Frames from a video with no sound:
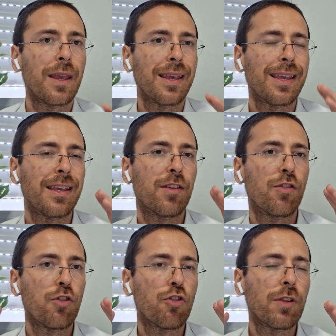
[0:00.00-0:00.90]
is
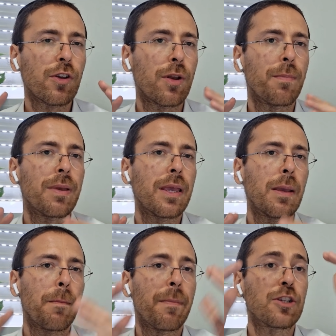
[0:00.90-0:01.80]
usually going to be
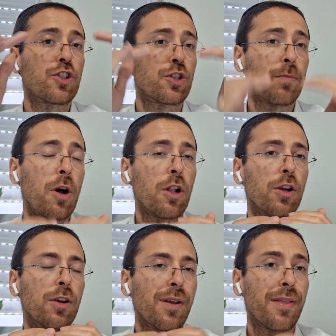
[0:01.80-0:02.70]
much
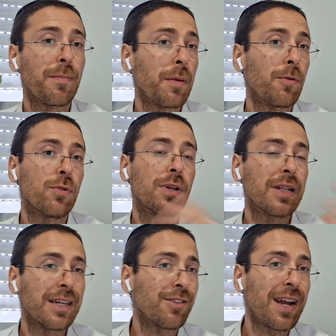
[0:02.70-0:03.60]
smaller than people who
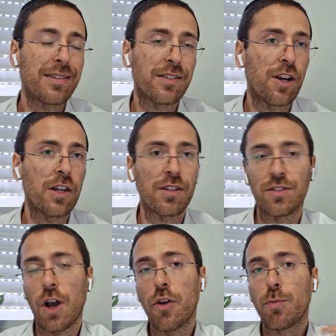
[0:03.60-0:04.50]
clicked add to cart, because
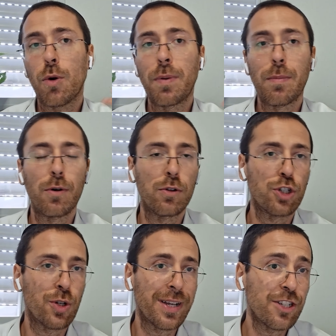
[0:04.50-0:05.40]
there are always more people who
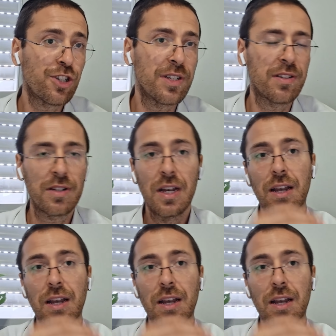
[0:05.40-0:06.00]
showed interest